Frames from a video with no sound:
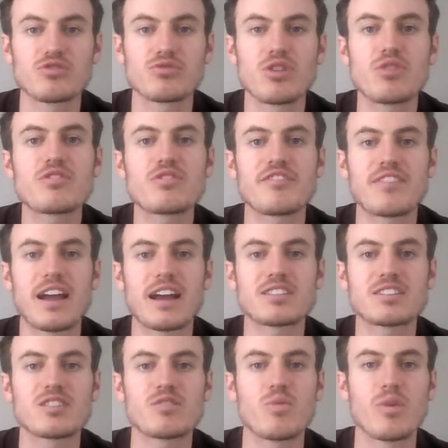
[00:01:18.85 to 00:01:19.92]
growth
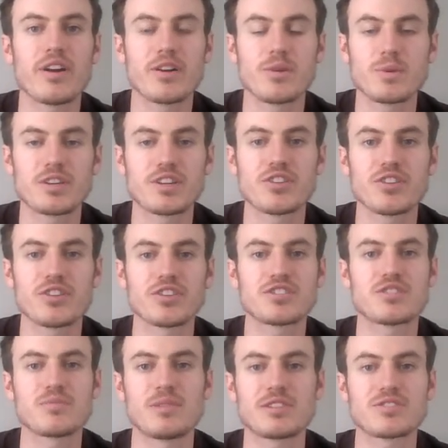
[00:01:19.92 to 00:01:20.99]
effect where it would
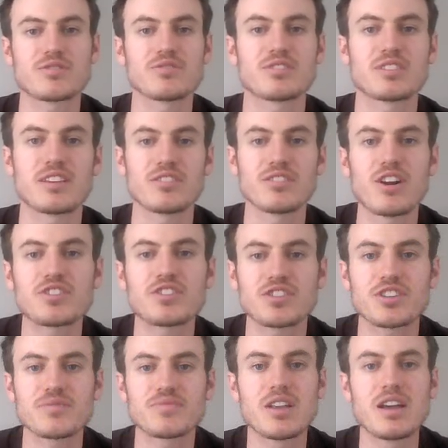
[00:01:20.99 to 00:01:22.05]
encourage the muscles to get
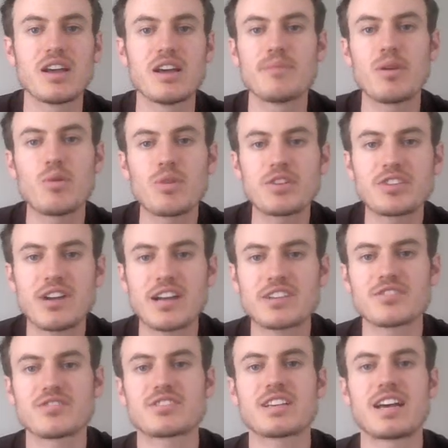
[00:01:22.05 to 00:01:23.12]
larger. But when you're
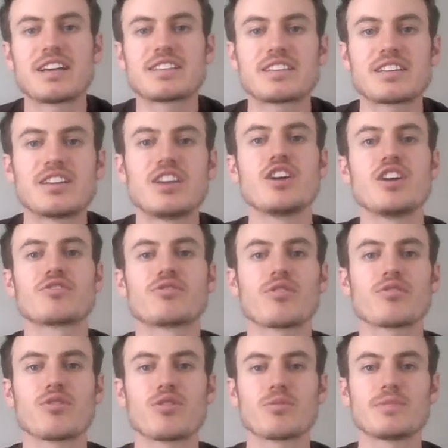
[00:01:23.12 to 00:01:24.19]
exercising,
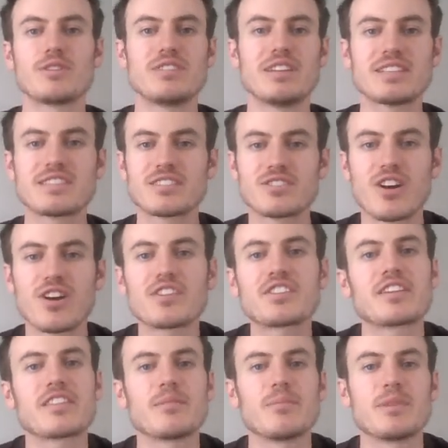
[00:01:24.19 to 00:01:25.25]
growth hormone isn't
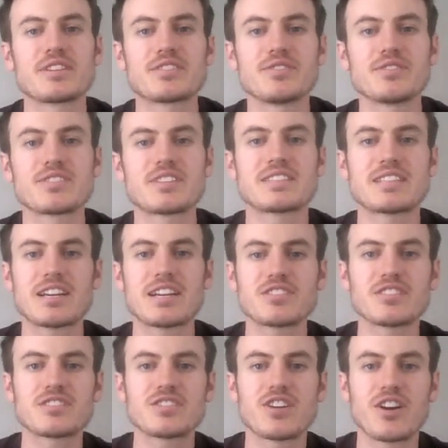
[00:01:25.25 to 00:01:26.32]
targeting the muscles, it's
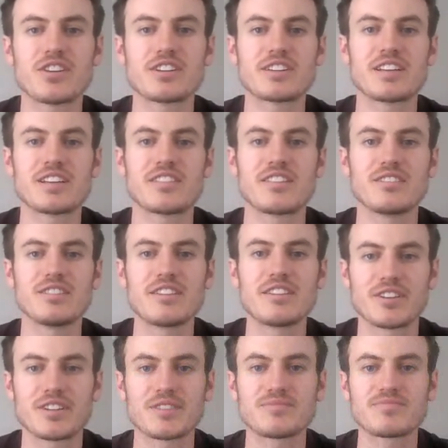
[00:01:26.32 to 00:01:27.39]
actually targeting the
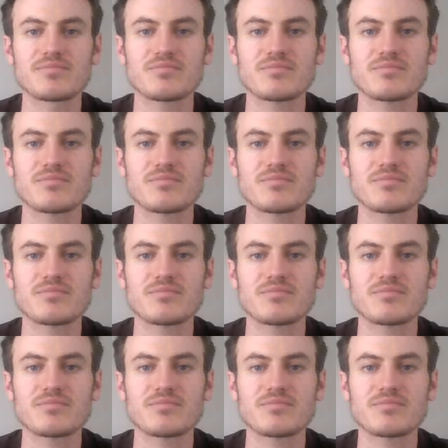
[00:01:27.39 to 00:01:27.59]
liver.